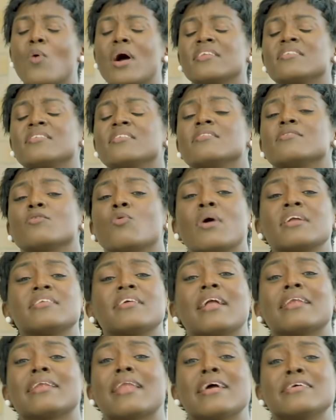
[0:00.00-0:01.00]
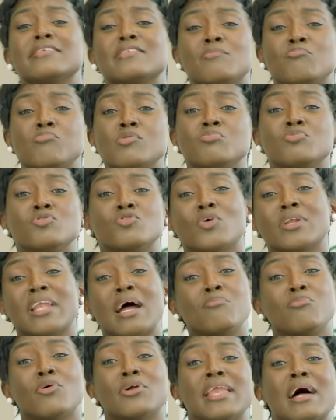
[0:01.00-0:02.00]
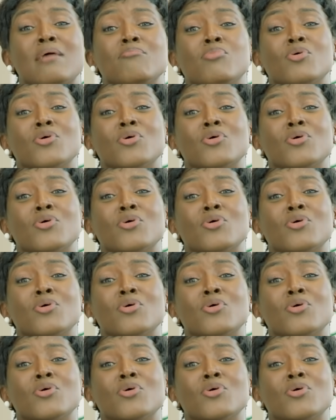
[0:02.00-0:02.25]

what? What is what are nice boobs on a boda